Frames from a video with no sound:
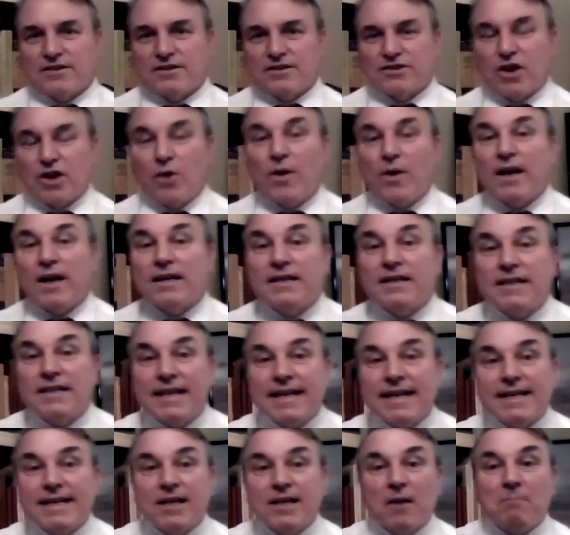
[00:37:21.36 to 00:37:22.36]
So,
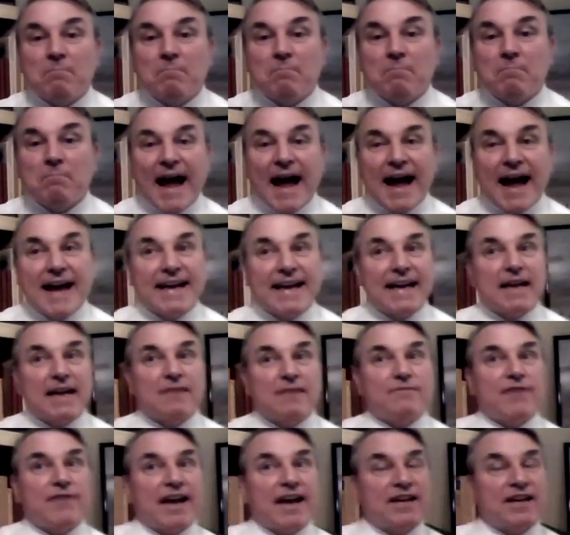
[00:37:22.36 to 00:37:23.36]
did man
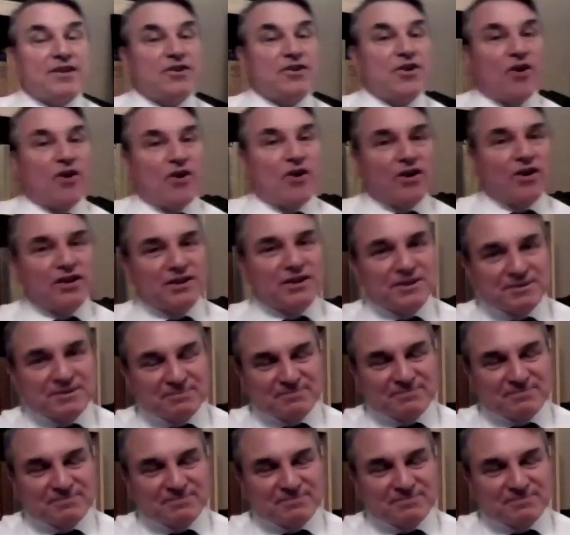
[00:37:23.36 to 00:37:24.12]
invent God?